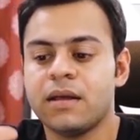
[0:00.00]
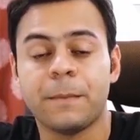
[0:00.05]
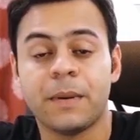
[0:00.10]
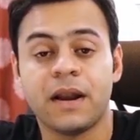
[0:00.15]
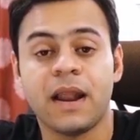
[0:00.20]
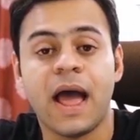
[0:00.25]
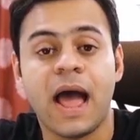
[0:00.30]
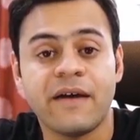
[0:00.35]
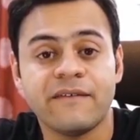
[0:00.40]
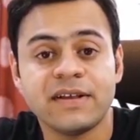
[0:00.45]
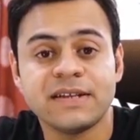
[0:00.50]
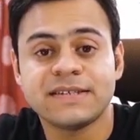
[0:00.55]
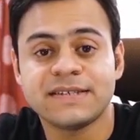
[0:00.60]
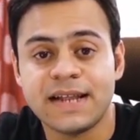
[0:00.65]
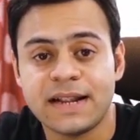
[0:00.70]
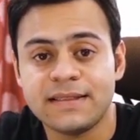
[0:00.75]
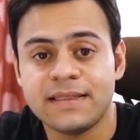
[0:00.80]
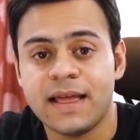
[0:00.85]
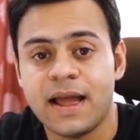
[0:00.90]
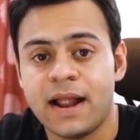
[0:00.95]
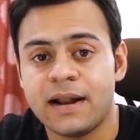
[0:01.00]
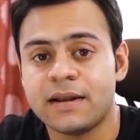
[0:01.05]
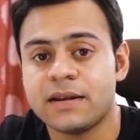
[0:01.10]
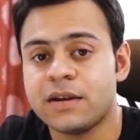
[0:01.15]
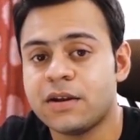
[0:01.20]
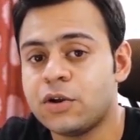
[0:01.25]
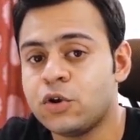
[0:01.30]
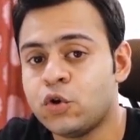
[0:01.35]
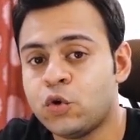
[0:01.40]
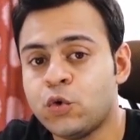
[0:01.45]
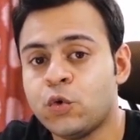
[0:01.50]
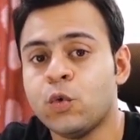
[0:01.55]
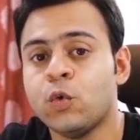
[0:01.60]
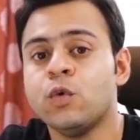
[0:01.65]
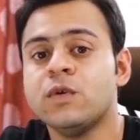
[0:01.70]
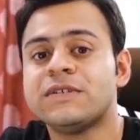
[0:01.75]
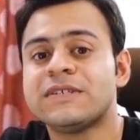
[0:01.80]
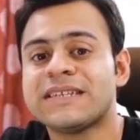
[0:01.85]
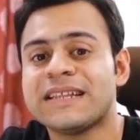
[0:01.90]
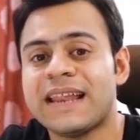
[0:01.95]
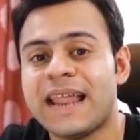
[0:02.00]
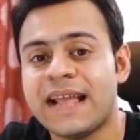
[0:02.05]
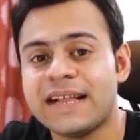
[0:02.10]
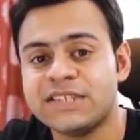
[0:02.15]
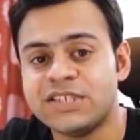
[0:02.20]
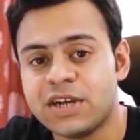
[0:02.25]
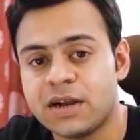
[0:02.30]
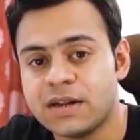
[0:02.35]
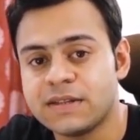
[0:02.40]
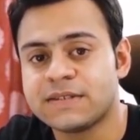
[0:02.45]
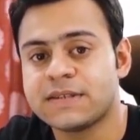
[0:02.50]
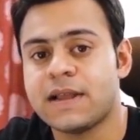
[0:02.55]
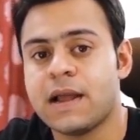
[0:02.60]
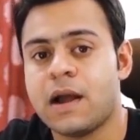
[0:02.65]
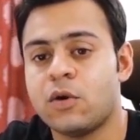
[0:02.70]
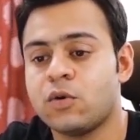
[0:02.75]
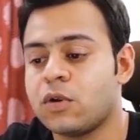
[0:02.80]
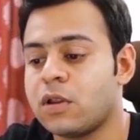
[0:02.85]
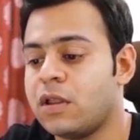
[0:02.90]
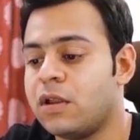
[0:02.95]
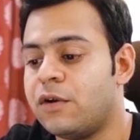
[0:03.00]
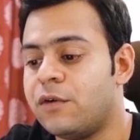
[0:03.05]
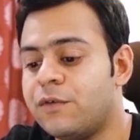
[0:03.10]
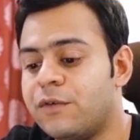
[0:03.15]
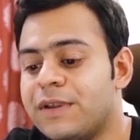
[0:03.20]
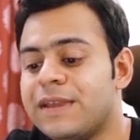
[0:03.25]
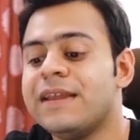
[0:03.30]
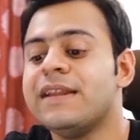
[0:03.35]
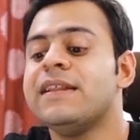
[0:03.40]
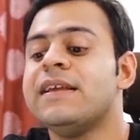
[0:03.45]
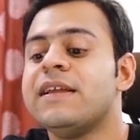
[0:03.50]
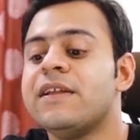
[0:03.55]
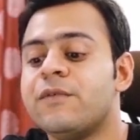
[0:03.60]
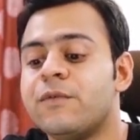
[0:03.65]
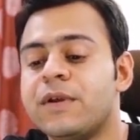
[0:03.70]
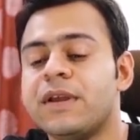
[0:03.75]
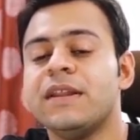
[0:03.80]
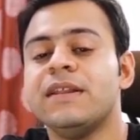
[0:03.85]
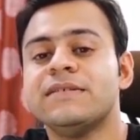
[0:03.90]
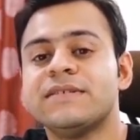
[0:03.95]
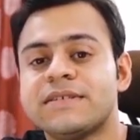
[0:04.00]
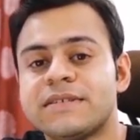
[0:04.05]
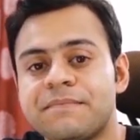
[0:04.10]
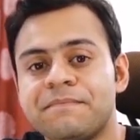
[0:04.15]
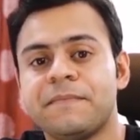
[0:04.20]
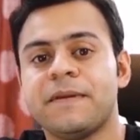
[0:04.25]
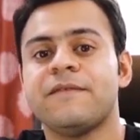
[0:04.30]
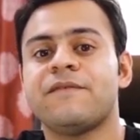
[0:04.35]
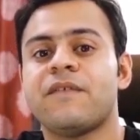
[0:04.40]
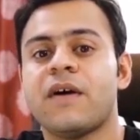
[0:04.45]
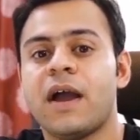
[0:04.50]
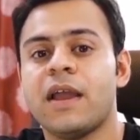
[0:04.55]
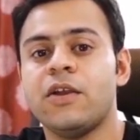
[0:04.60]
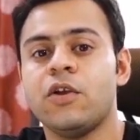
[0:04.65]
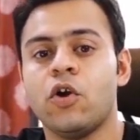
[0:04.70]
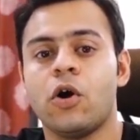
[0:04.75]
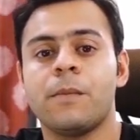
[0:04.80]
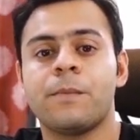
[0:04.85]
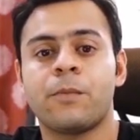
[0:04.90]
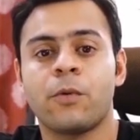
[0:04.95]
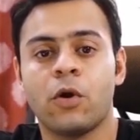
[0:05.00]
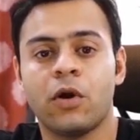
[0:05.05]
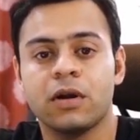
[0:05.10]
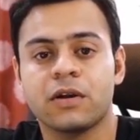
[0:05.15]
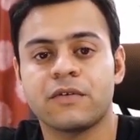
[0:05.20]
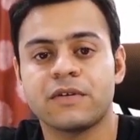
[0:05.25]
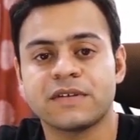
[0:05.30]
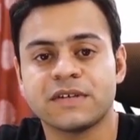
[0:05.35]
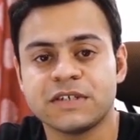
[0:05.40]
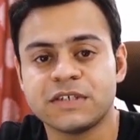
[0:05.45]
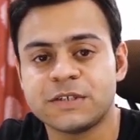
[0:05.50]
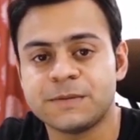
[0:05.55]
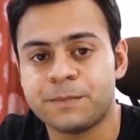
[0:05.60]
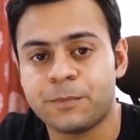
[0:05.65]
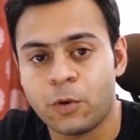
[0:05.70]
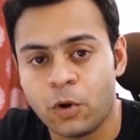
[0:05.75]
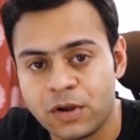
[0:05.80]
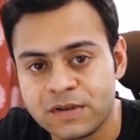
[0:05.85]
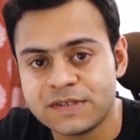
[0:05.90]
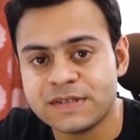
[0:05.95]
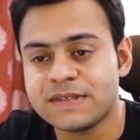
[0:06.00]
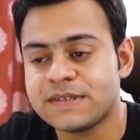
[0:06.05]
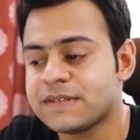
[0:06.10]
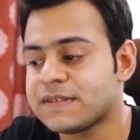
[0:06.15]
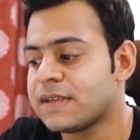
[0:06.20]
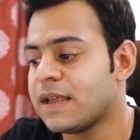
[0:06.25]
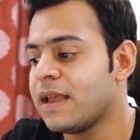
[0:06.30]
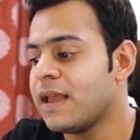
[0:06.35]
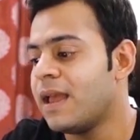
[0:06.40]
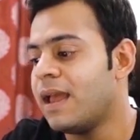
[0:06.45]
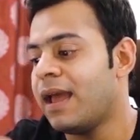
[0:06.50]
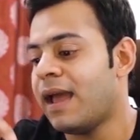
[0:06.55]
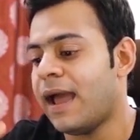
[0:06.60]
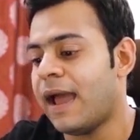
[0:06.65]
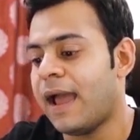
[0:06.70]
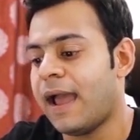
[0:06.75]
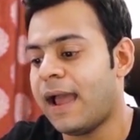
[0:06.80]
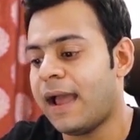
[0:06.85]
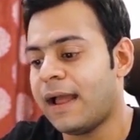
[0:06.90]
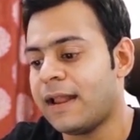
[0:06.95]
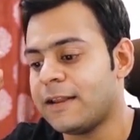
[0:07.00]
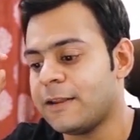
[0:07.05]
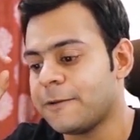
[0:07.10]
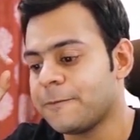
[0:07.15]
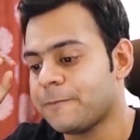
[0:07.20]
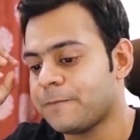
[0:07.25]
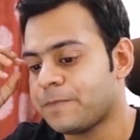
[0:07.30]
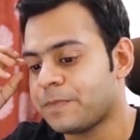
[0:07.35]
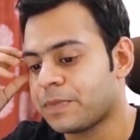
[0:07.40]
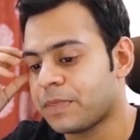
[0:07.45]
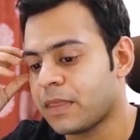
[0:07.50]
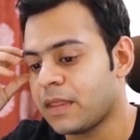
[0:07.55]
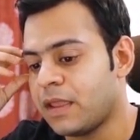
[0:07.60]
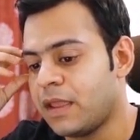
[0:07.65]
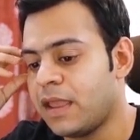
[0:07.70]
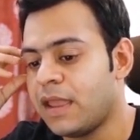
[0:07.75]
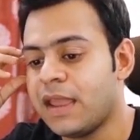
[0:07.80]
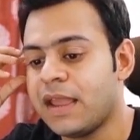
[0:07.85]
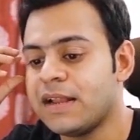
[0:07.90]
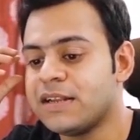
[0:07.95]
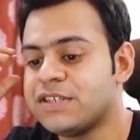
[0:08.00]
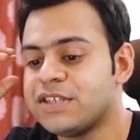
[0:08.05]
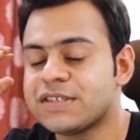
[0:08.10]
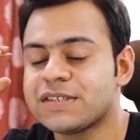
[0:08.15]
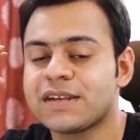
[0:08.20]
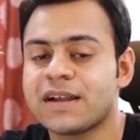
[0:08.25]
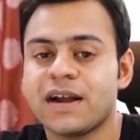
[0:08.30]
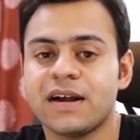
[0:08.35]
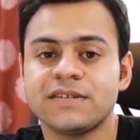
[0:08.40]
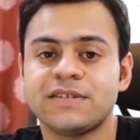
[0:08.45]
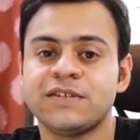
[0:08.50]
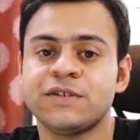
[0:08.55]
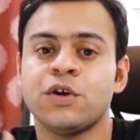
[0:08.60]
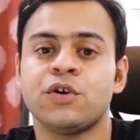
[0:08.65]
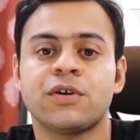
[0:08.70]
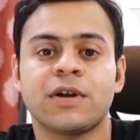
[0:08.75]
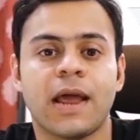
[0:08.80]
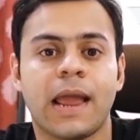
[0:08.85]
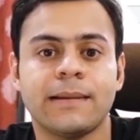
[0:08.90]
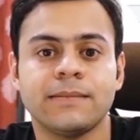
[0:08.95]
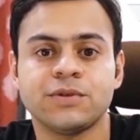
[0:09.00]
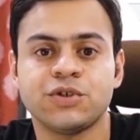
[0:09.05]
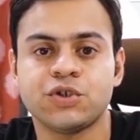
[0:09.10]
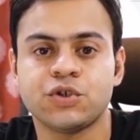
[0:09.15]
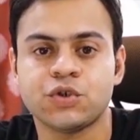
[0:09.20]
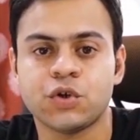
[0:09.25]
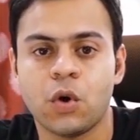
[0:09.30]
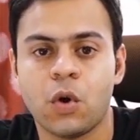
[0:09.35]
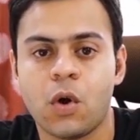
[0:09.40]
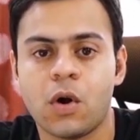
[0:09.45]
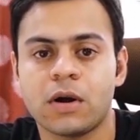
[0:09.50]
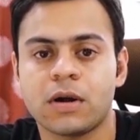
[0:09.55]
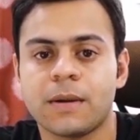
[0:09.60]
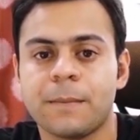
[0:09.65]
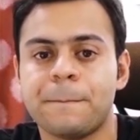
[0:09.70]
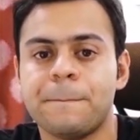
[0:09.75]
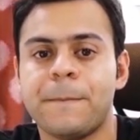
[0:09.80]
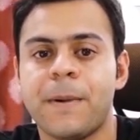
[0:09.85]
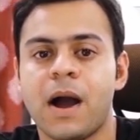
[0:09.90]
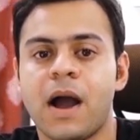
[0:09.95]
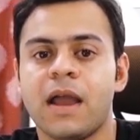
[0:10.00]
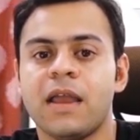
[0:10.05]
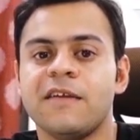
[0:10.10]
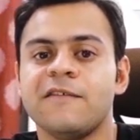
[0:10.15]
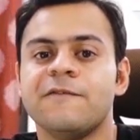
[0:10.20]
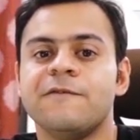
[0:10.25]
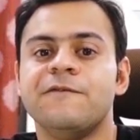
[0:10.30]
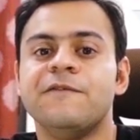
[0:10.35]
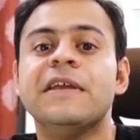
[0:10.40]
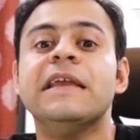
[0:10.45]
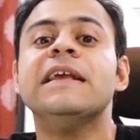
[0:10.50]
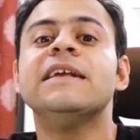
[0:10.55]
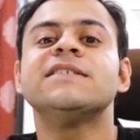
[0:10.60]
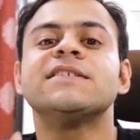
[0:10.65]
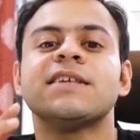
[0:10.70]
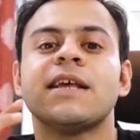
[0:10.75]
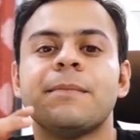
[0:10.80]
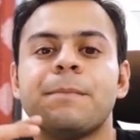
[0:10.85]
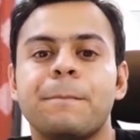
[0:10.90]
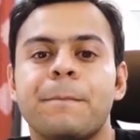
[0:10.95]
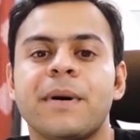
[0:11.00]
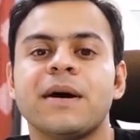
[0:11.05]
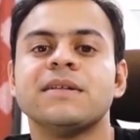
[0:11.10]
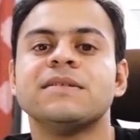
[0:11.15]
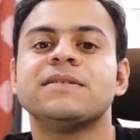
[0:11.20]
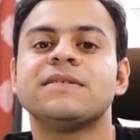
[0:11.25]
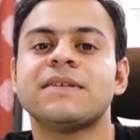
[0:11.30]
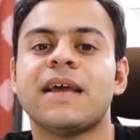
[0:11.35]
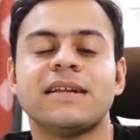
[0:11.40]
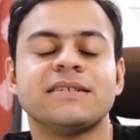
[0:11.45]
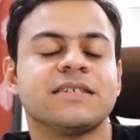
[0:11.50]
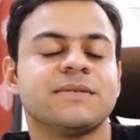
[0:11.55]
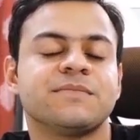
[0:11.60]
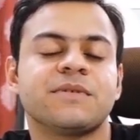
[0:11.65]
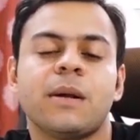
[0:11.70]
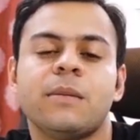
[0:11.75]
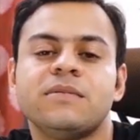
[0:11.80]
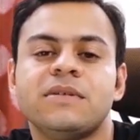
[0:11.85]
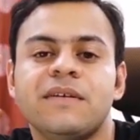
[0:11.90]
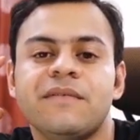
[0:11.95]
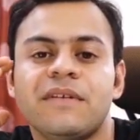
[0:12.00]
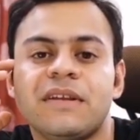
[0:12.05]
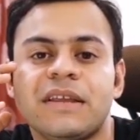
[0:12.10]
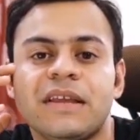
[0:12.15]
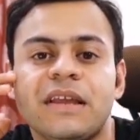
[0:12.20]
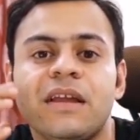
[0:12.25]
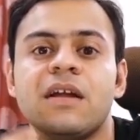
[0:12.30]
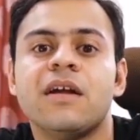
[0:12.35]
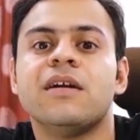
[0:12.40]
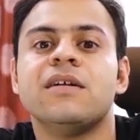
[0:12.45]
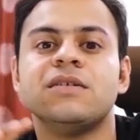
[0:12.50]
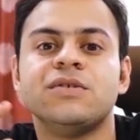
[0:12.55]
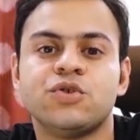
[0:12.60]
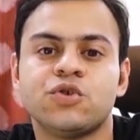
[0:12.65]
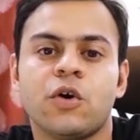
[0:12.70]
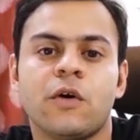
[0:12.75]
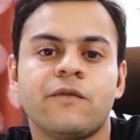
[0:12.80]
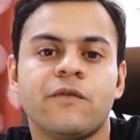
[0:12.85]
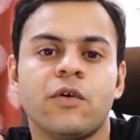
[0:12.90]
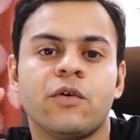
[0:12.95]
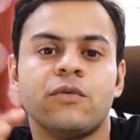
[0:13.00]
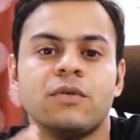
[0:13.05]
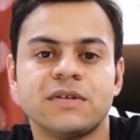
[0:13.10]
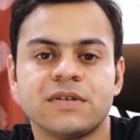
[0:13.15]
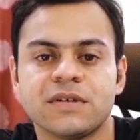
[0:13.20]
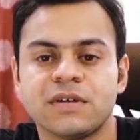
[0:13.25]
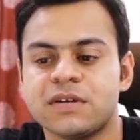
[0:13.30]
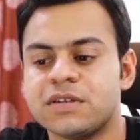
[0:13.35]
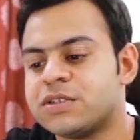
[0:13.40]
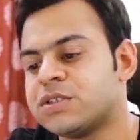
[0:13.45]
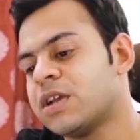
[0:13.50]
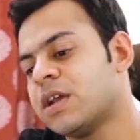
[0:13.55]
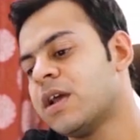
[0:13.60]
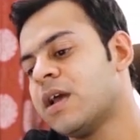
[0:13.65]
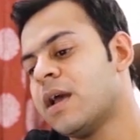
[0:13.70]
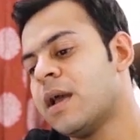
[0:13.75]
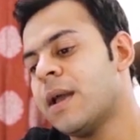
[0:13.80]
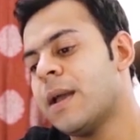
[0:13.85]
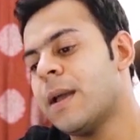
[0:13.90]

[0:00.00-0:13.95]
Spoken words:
But having said that, tools like JungleScout really simplify your product research process, and it just cuts your time short by weeks and months, and sometimes even years of your research,